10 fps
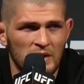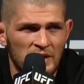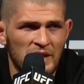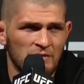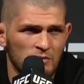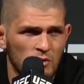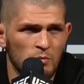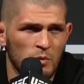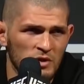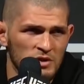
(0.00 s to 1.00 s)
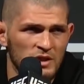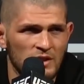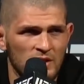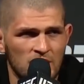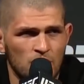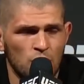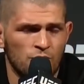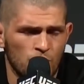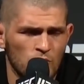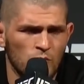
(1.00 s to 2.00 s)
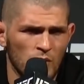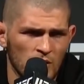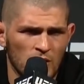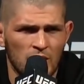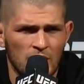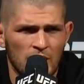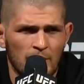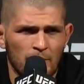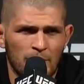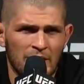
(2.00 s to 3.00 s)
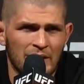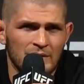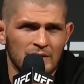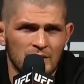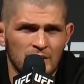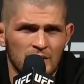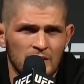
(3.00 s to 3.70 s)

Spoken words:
He have good boxing, good footwork, but